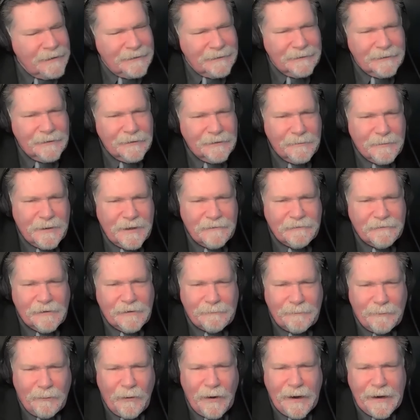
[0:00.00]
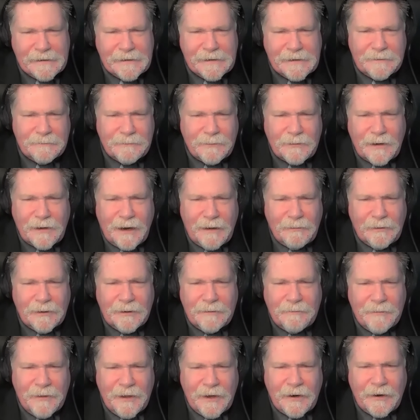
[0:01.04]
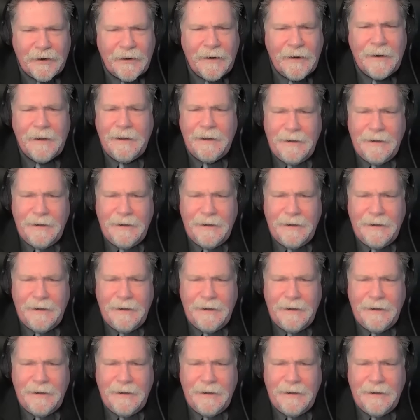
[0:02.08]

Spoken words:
a little bit of a branding problem there.